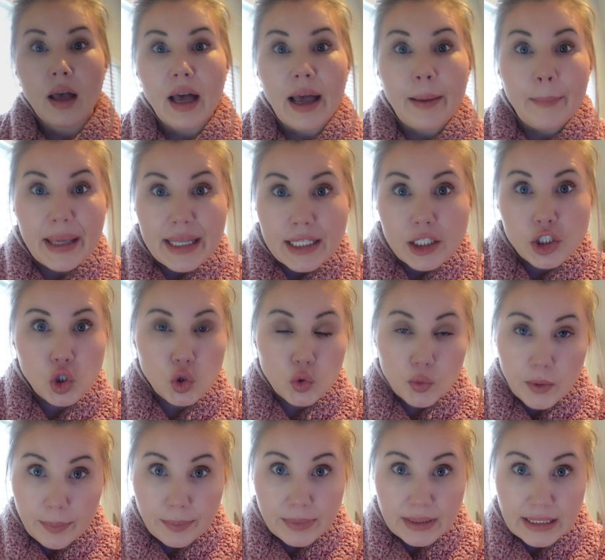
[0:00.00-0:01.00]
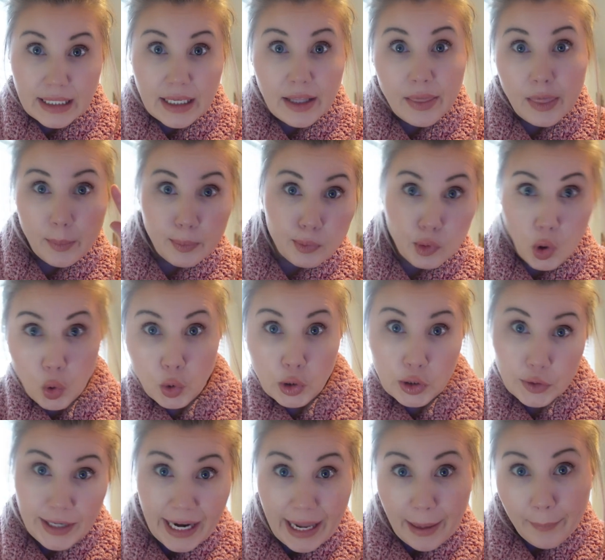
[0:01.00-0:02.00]
I'm interrupting the
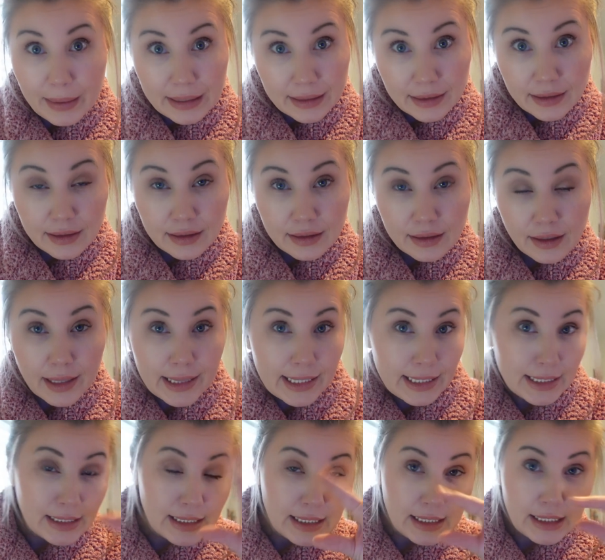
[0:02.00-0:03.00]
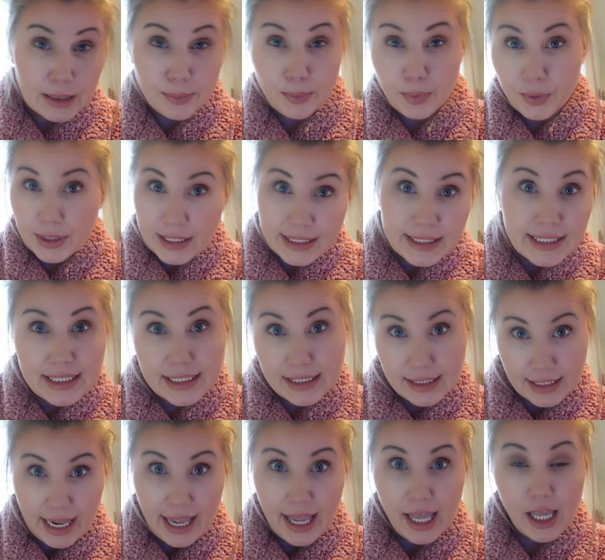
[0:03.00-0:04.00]
programming. This is present
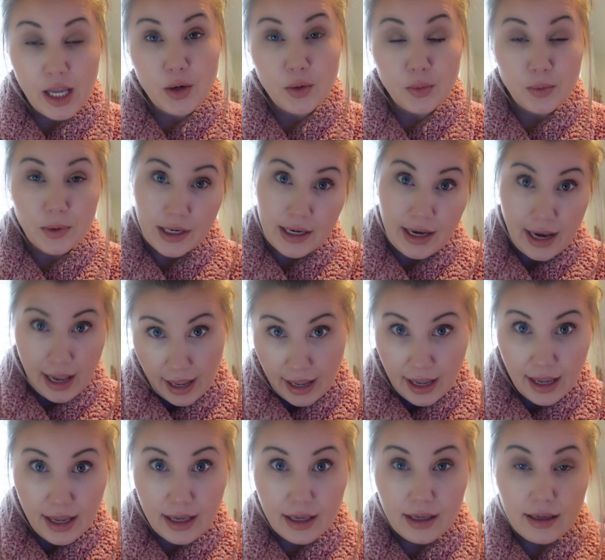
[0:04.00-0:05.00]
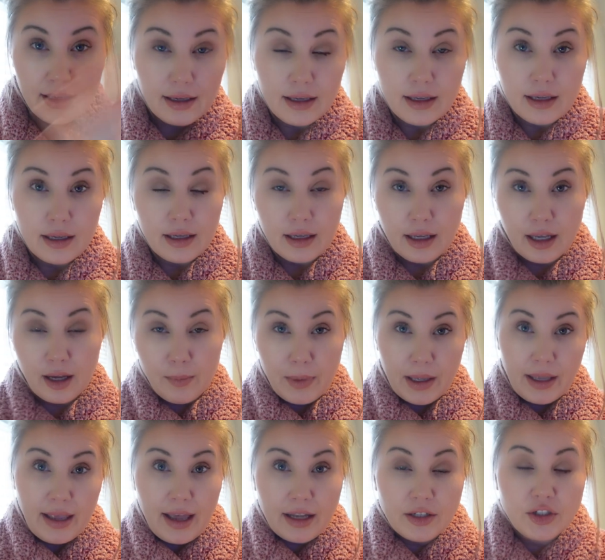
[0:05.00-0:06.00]
day Renee
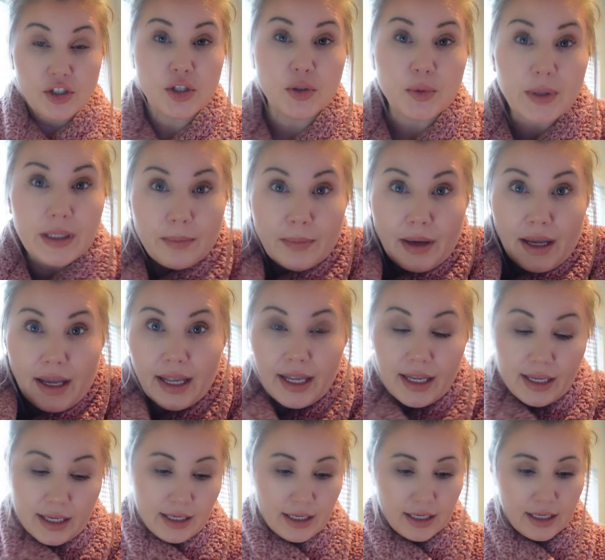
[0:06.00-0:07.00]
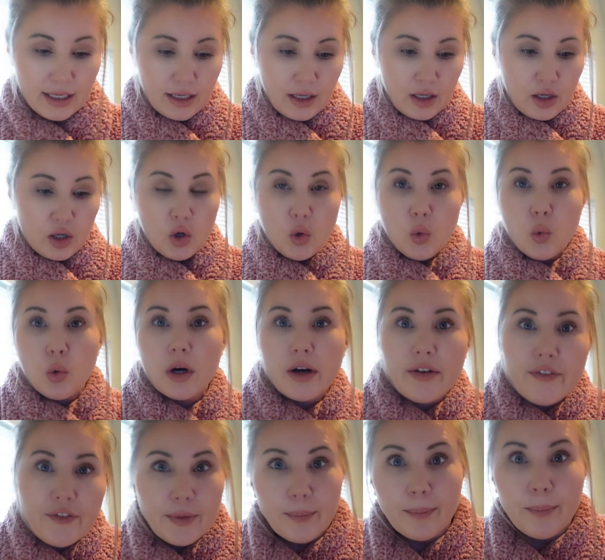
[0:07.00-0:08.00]
coming at you in my
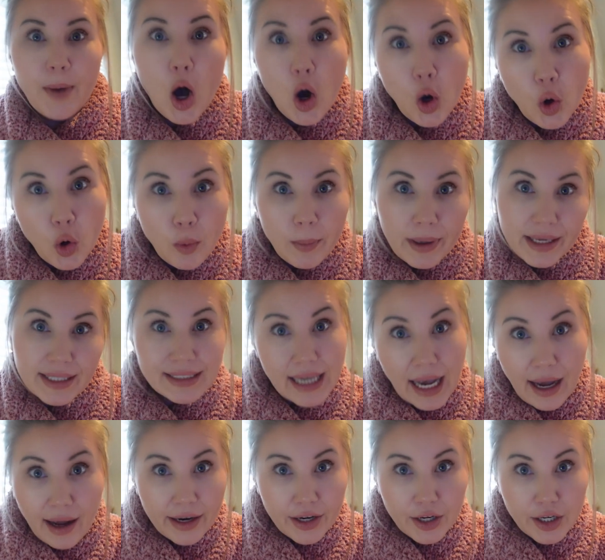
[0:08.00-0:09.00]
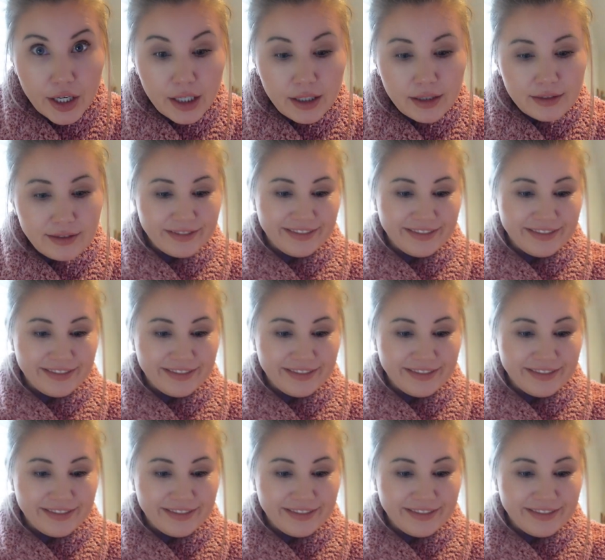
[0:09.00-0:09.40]
work from home attire.